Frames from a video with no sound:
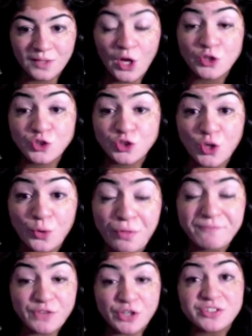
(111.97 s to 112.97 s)
So the
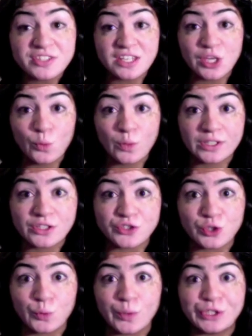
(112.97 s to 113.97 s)
first thing you want to
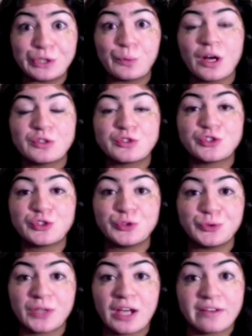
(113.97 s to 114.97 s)
do when you want
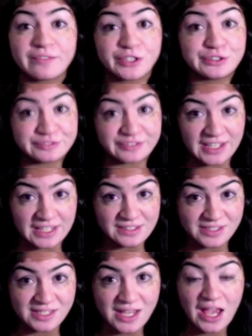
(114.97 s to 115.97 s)
to cover your
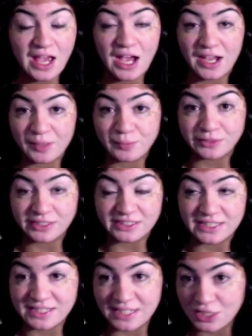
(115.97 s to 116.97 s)
face completely,
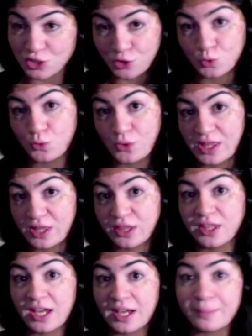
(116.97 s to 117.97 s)
as I do with
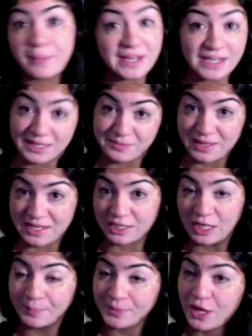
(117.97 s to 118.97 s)
ben-nye
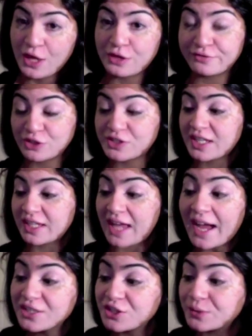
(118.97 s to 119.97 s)
makeup, the first thing that
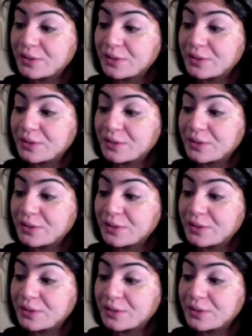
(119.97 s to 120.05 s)
I do at